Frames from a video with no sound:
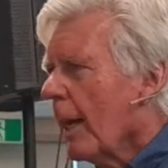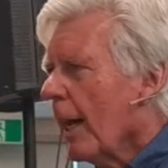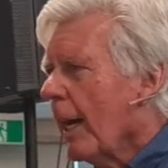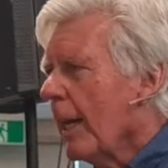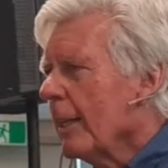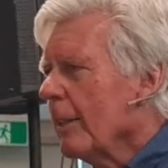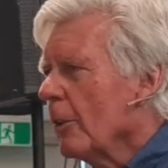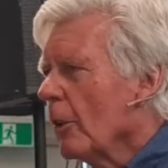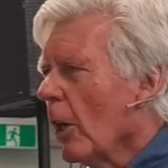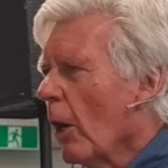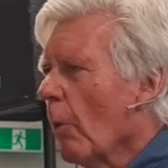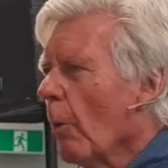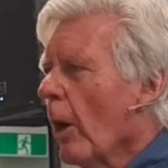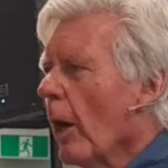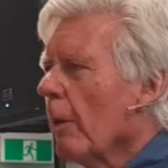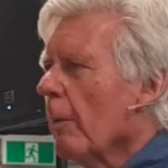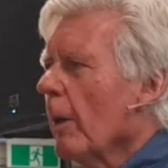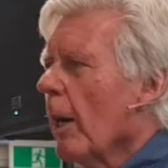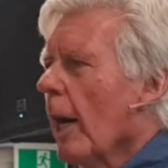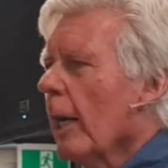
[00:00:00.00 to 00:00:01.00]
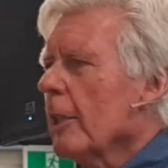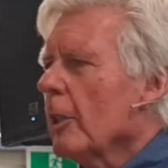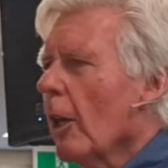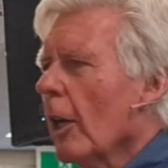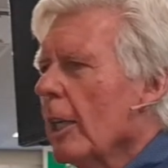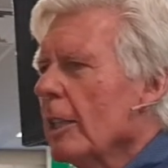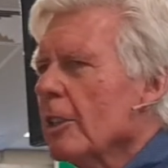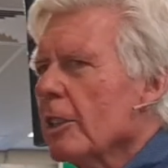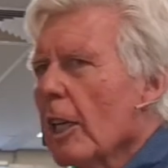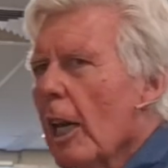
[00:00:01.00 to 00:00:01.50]
And you know what? I
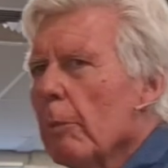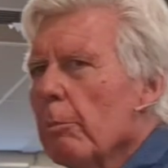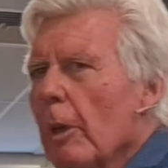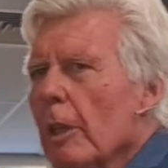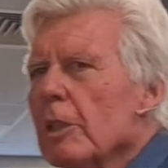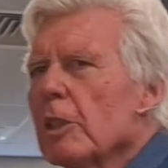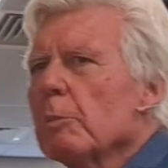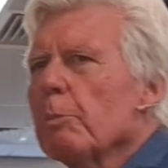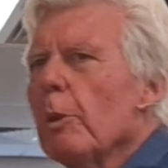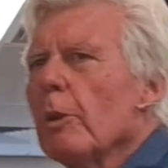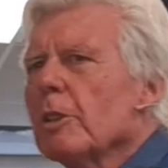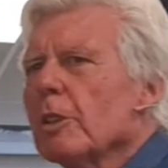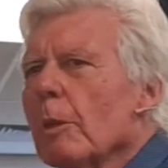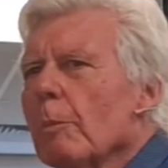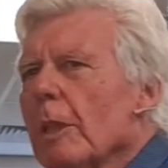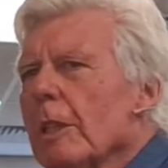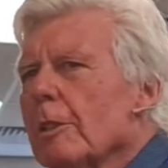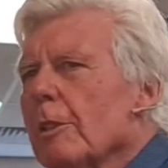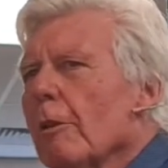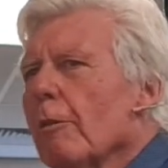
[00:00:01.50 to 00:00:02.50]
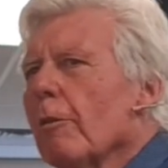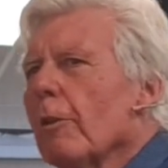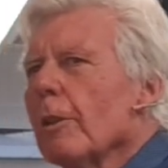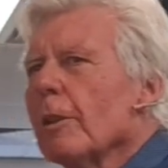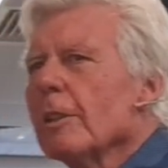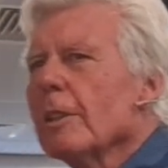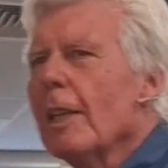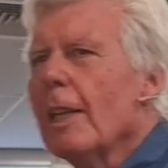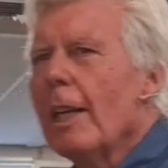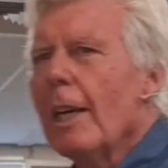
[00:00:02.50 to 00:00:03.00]
got inside my spirit something
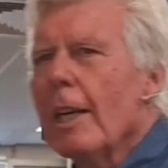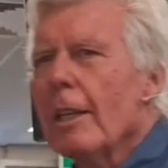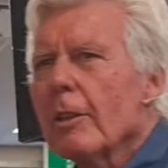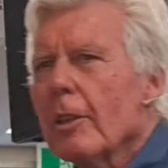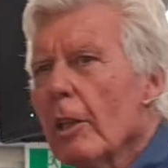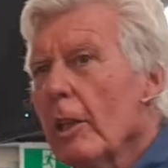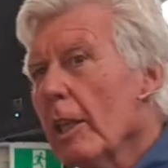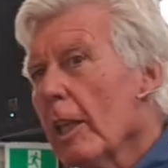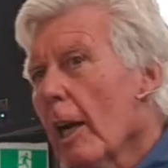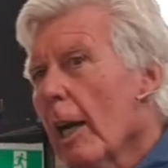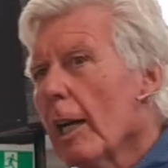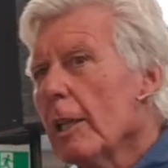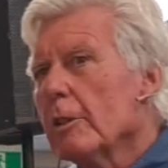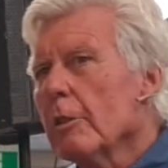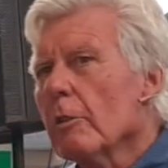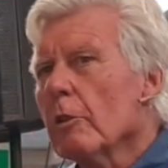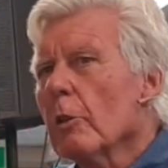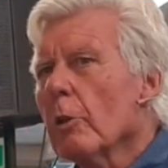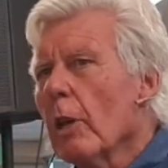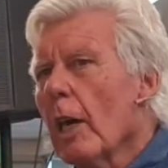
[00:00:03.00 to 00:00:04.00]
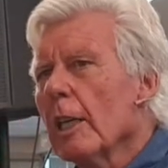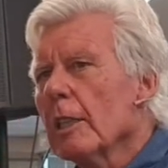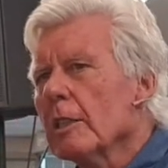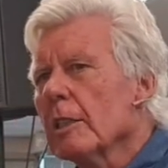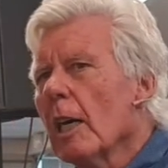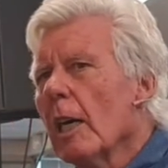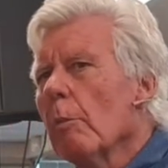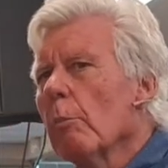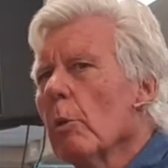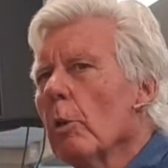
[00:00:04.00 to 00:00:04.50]
different. That in the eyes of
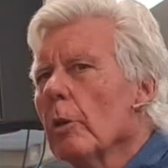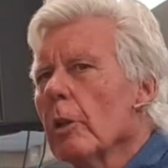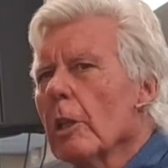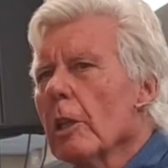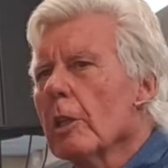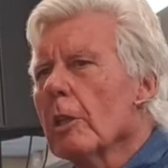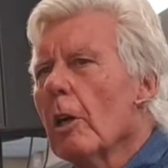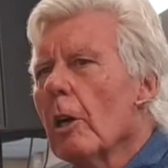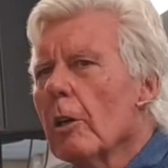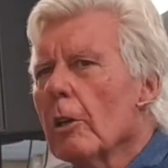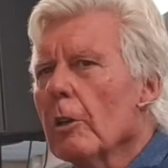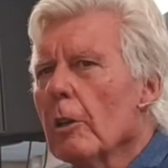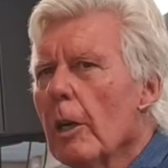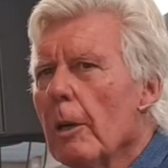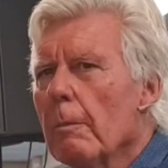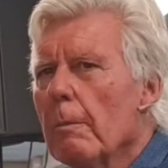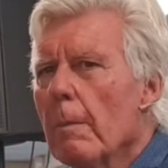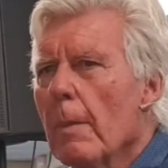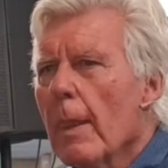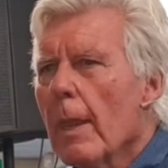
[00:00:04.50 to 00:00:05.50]
Christ, I'm more than a conqueror.